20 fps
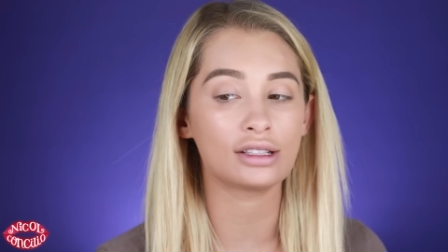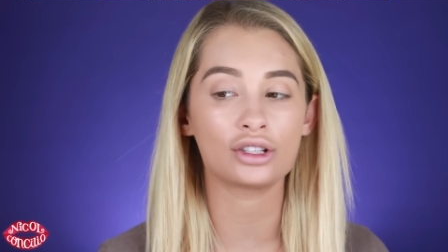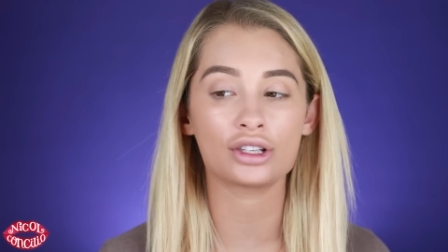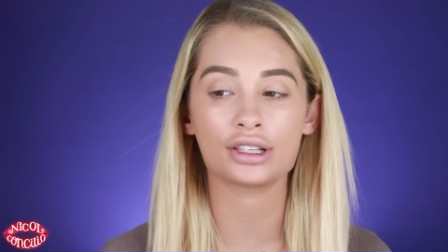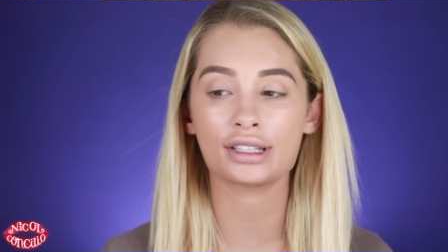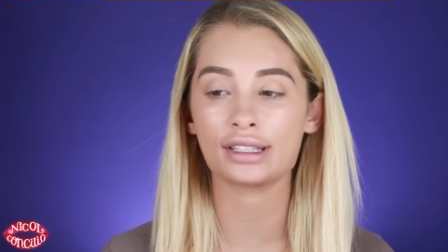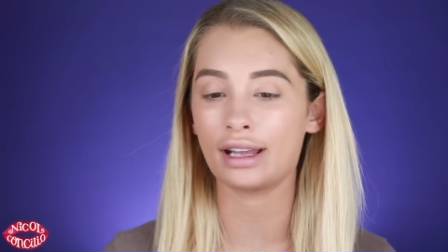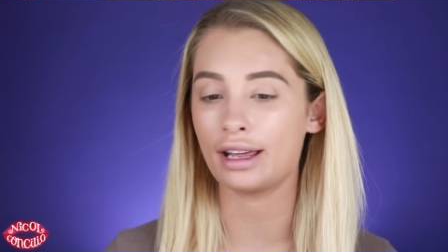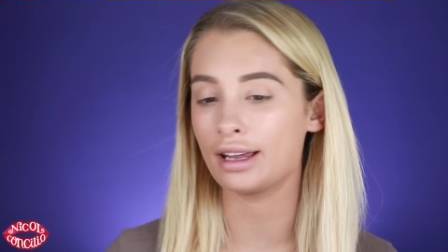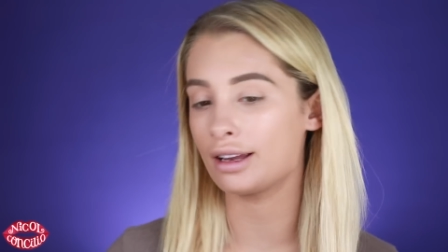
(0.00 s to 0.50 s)
and
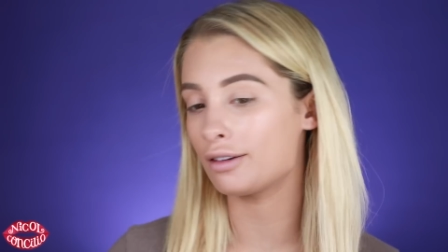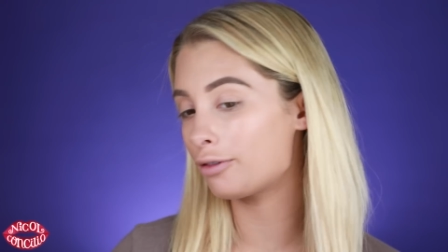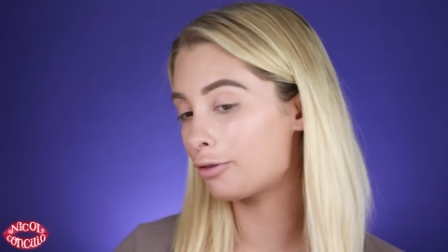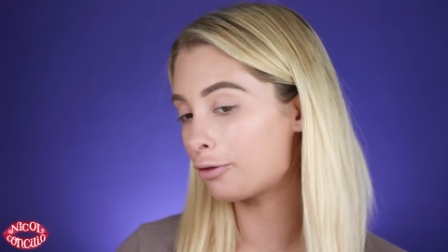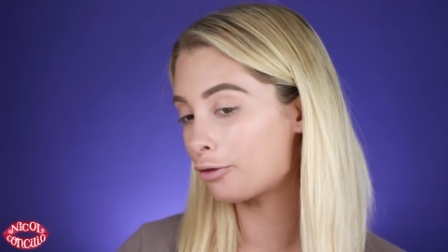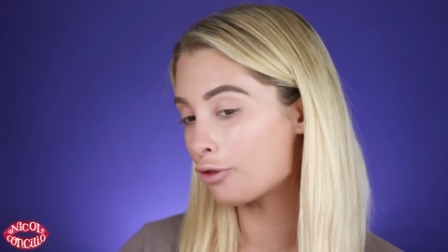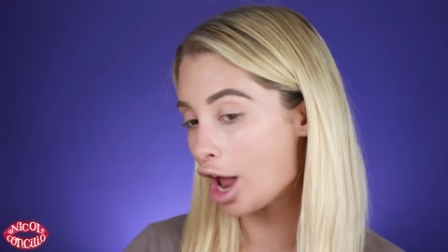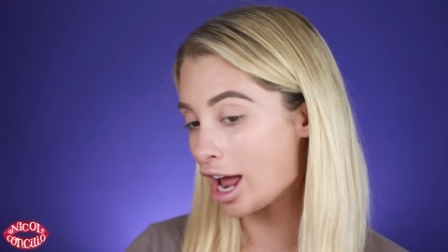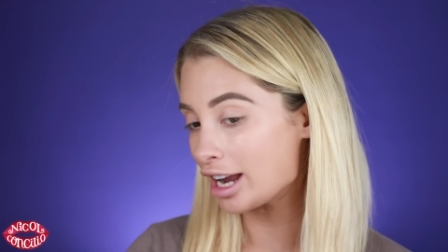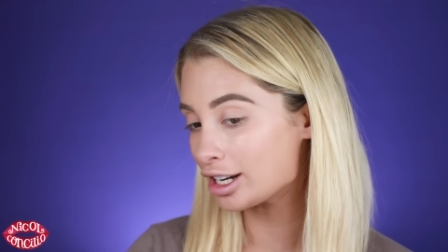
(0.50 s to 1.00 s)
just like
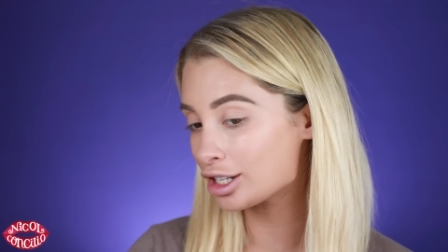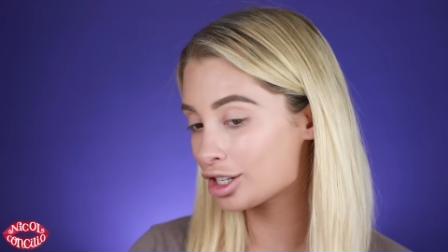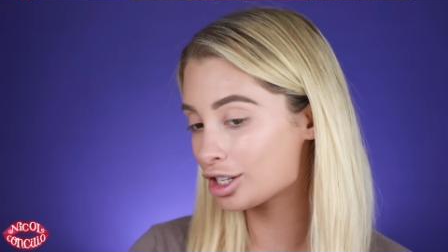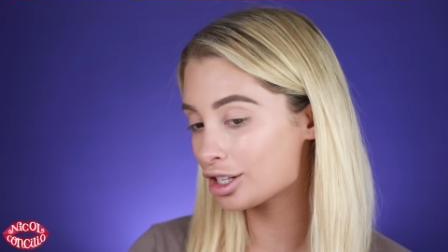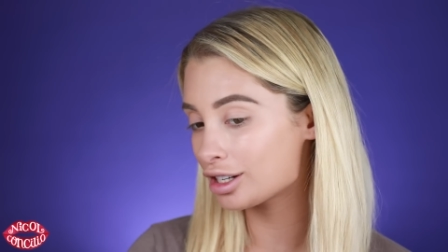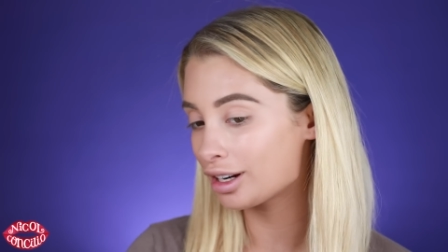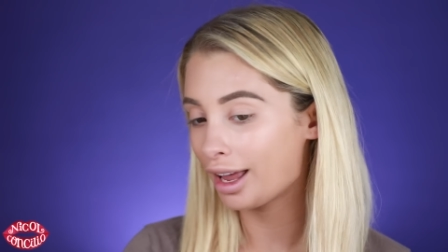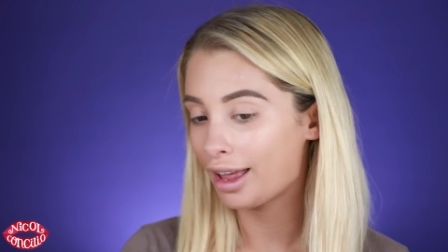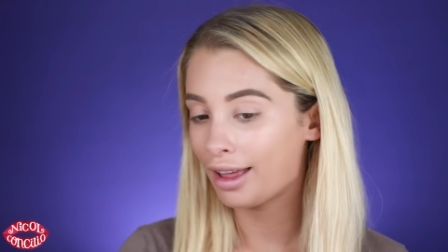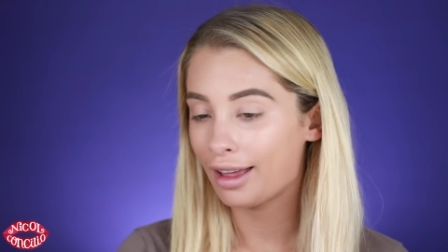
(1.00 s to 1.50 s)

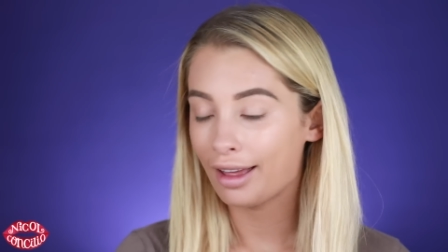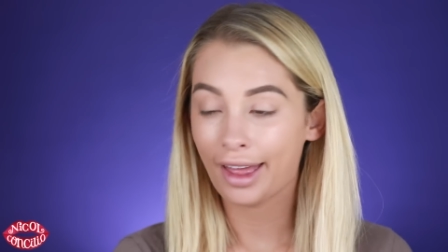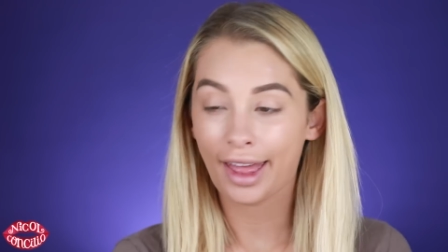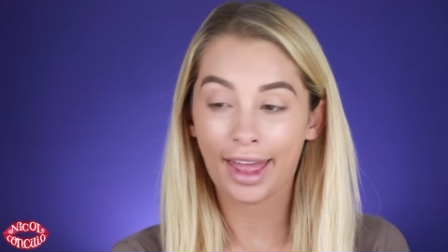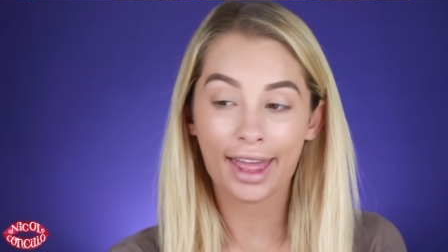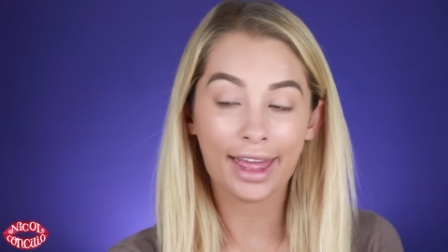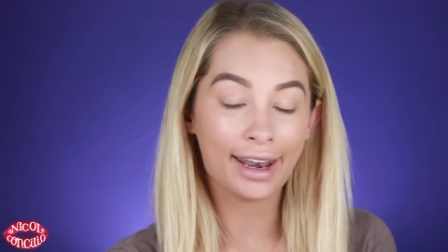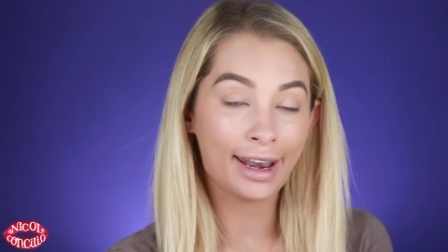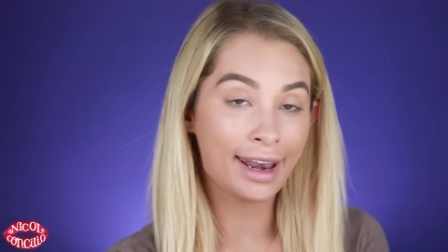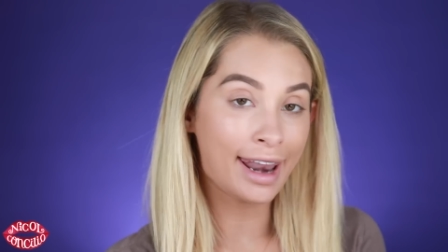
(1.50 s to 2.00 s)
fresh
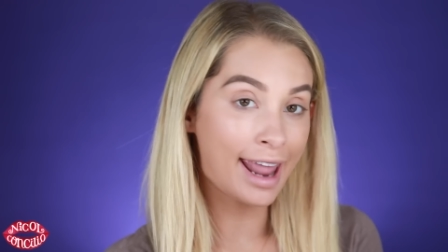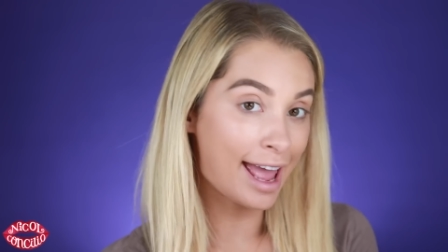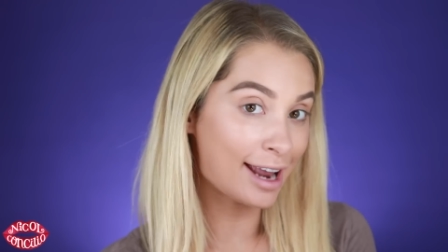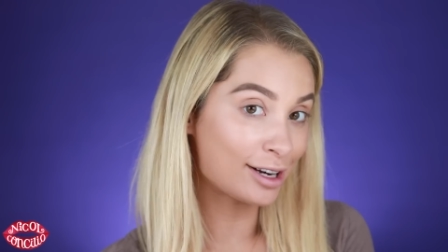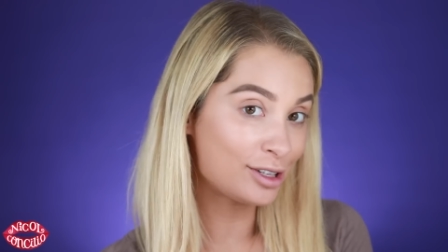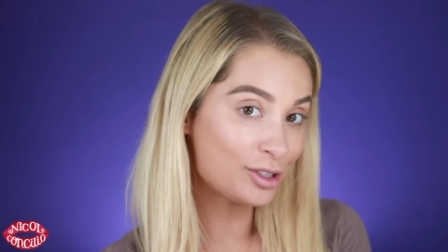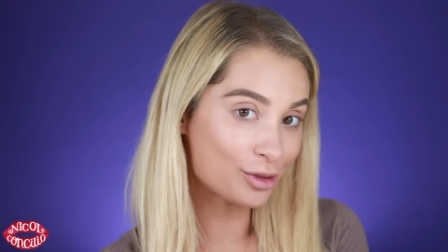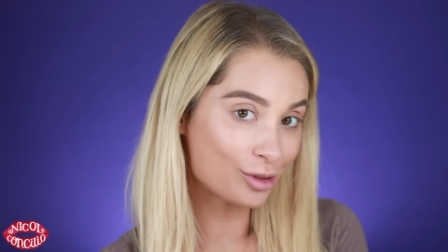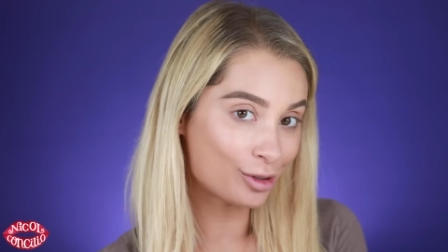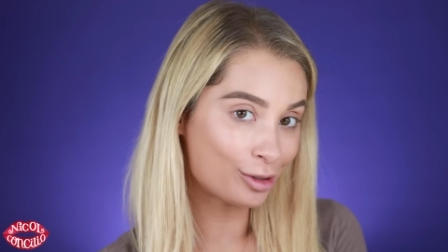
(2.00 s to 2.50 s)
and
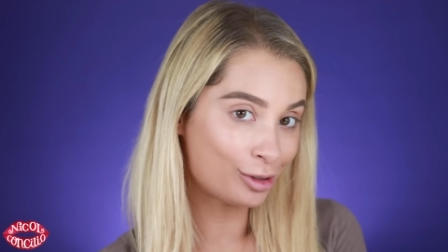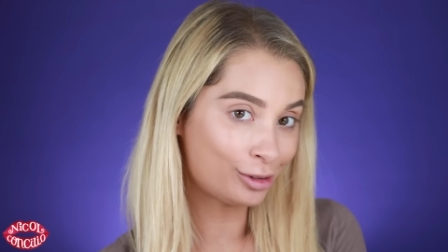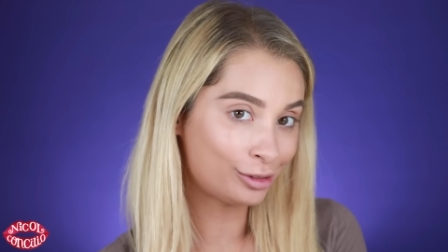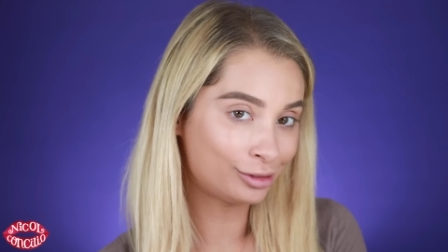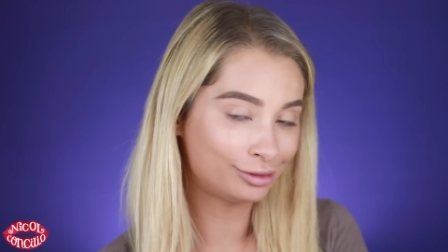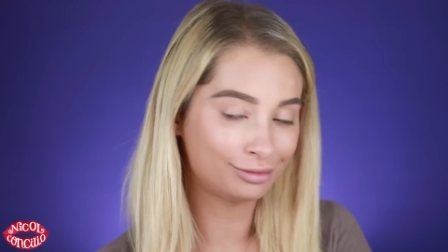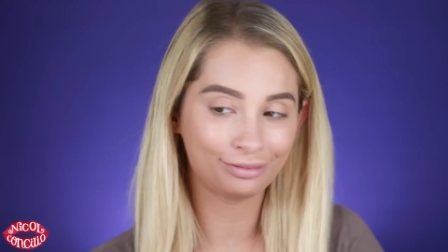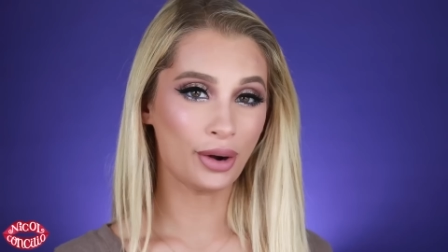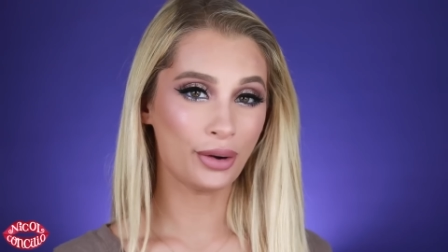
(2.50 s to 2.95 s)
natural.